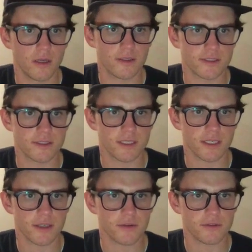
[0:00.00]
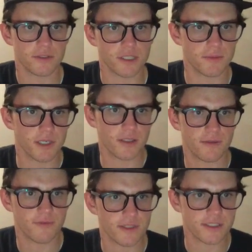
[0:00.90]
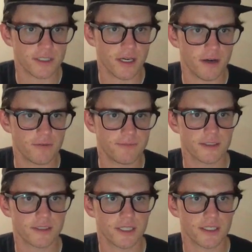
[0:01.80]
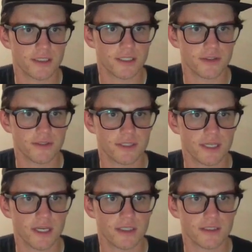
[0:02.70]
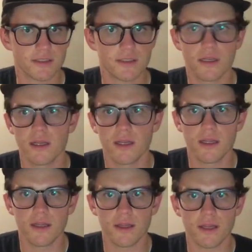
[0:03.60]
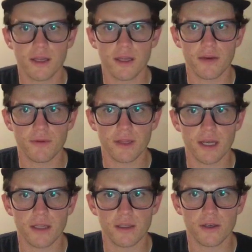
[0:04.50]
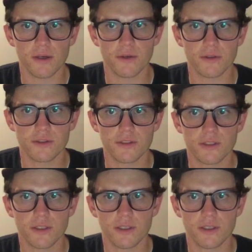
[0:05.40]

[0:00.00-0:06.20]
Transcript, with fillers: this is like an older email that I'm phasing out, just say continue as guest. Then when that loads,